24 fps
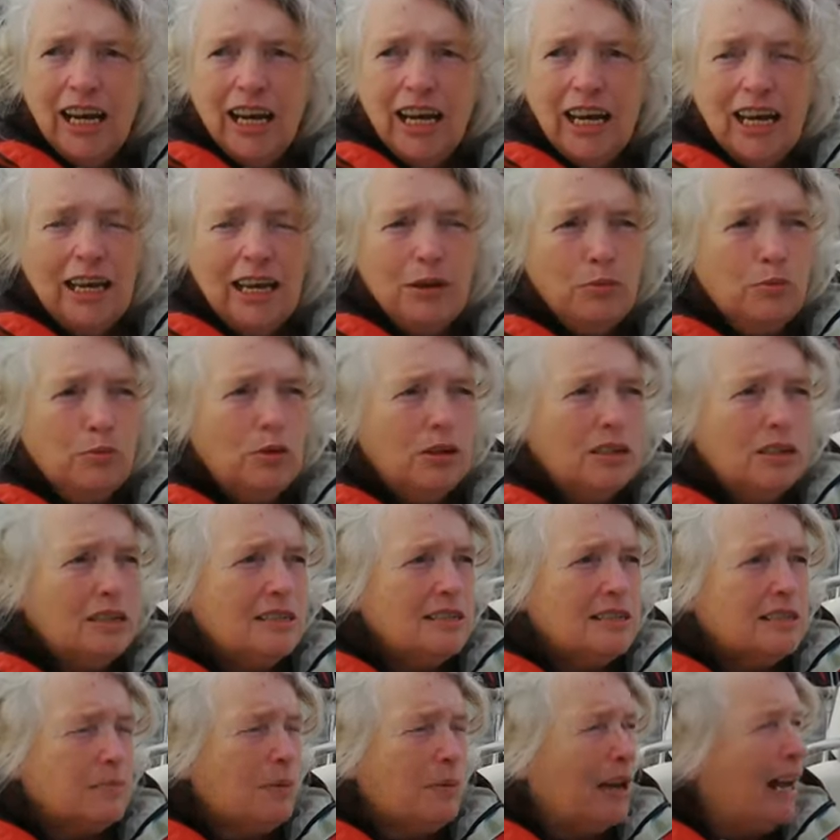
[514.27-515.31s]
it
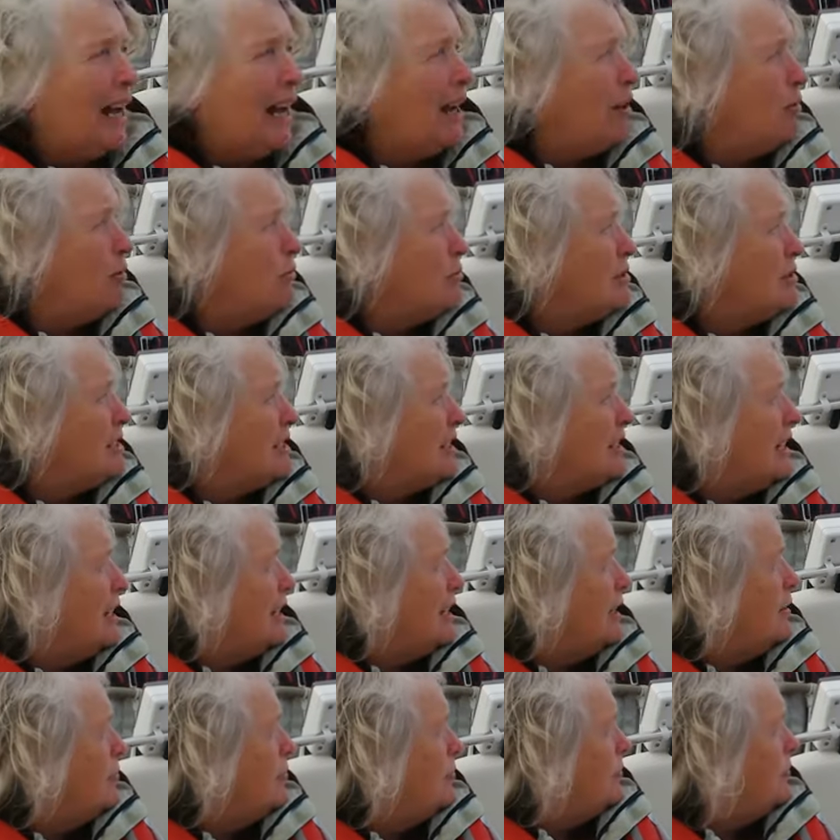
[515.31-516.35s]
was about
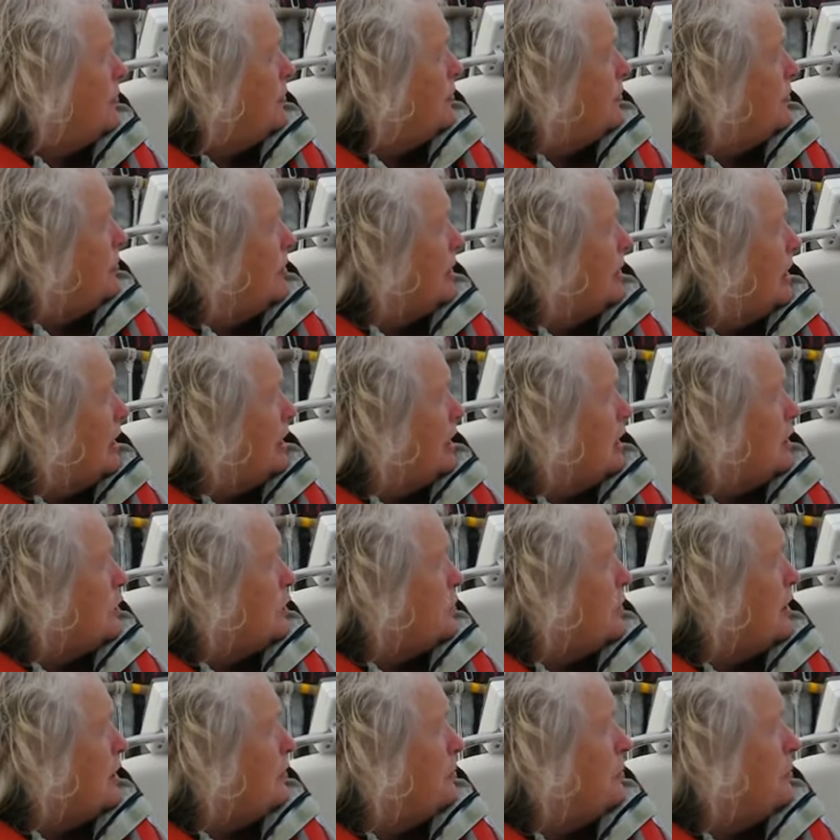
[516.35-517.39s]
um,
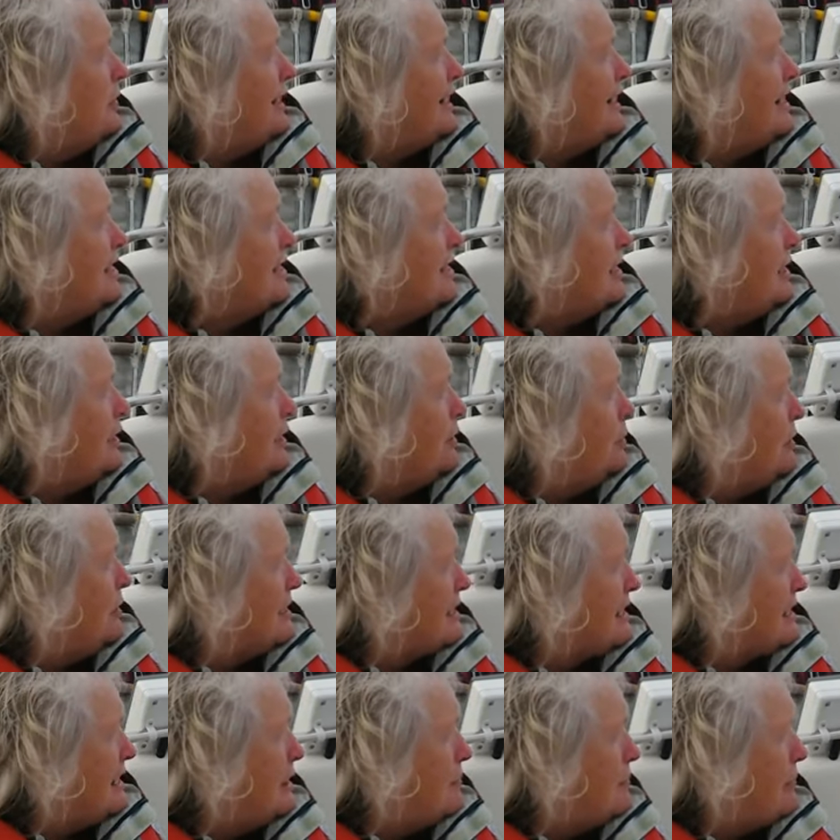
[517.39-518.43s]
12.2
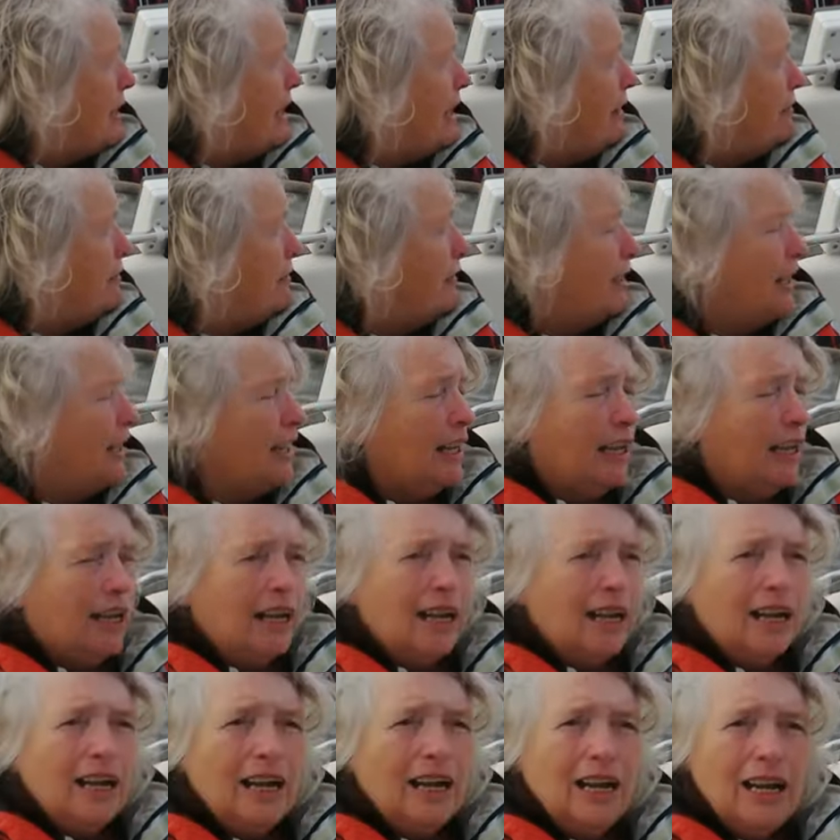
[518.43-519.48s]
wasn't it Bev? It, it,
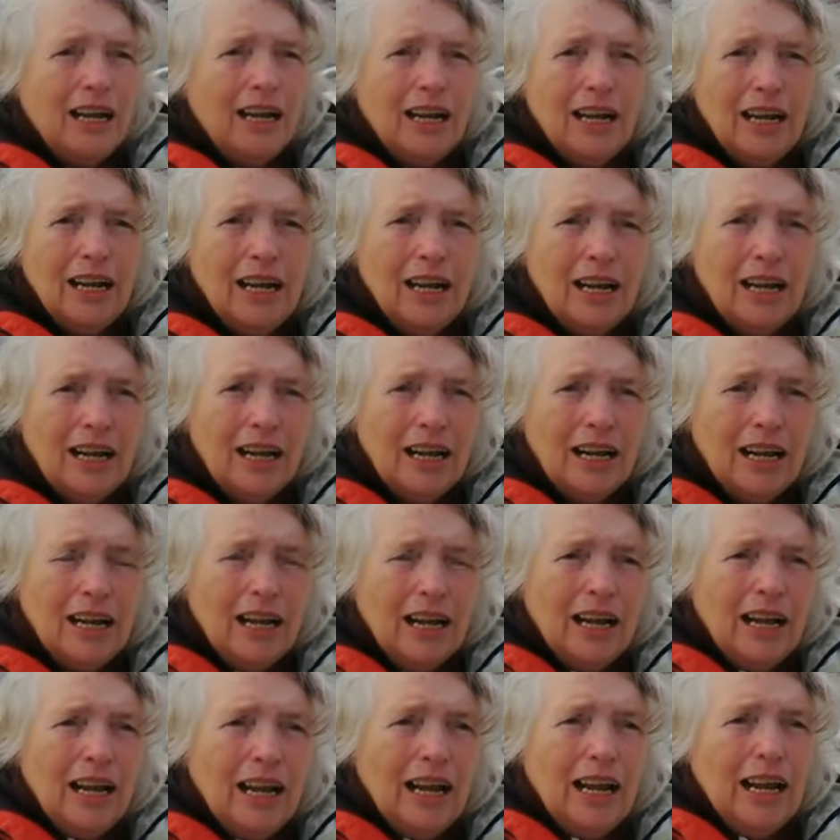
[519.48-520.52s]
lost about half a
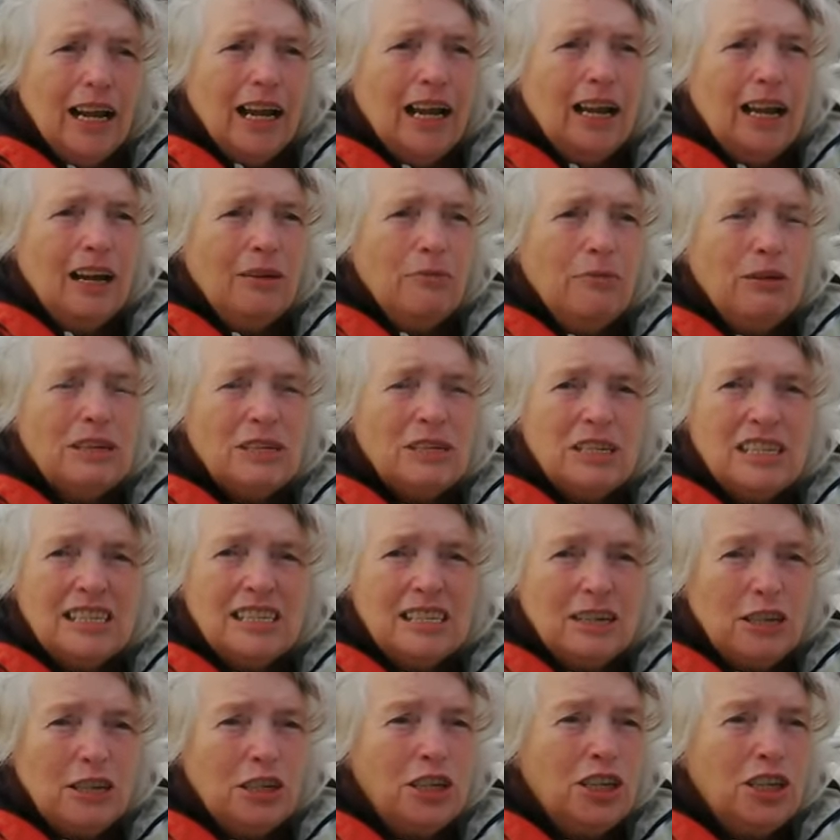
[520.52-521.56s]
volt. It, which is
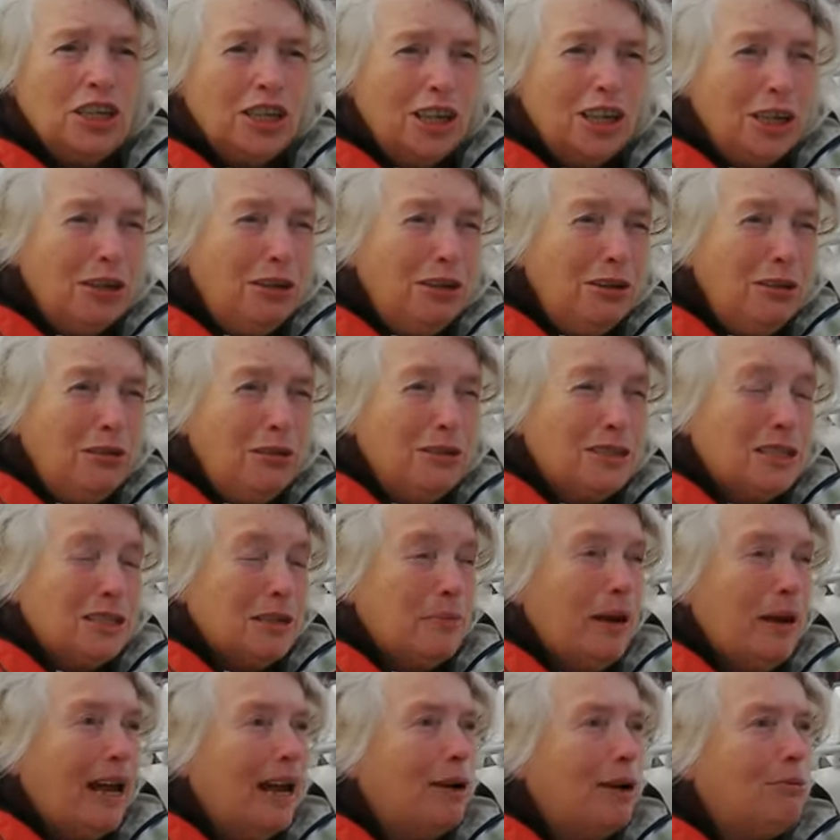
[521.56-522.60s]
a huge
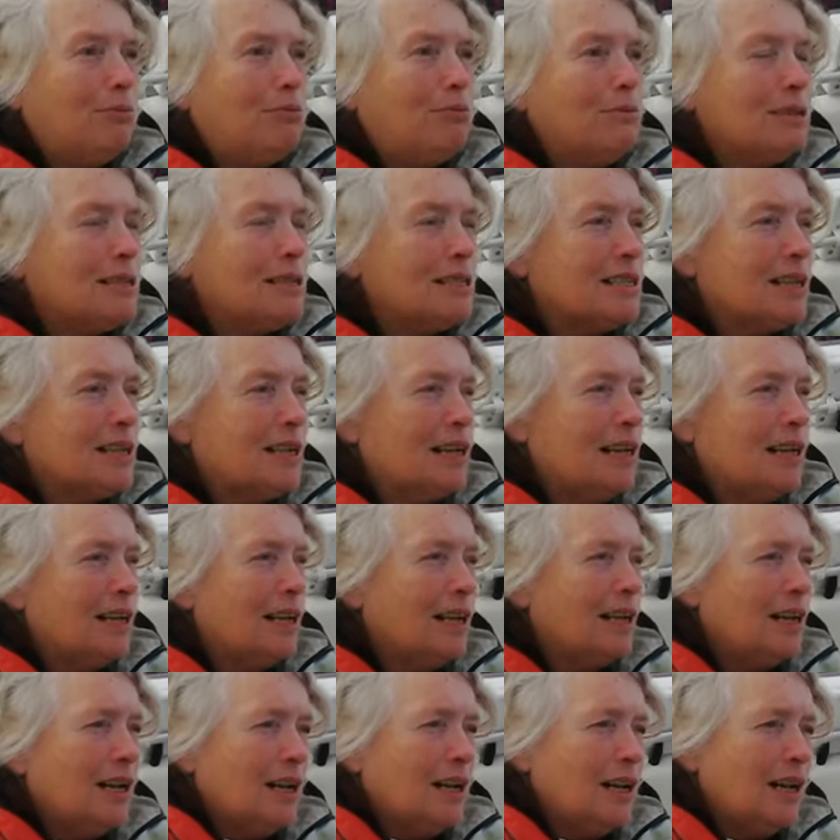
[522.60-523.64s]
amount. And we thought it
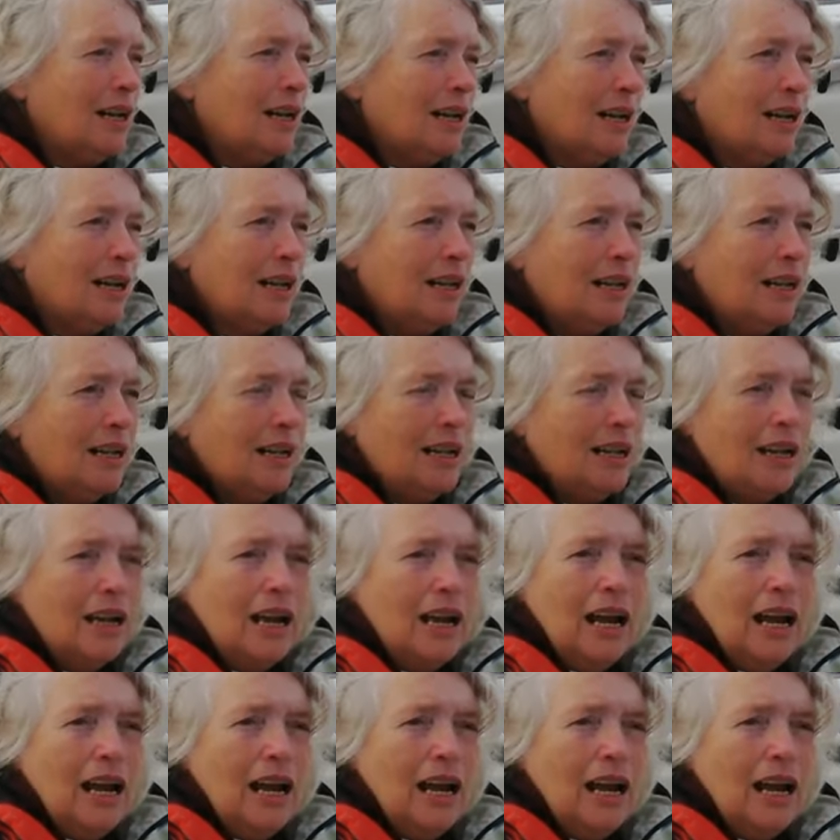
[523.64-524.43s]
was due to corrosion.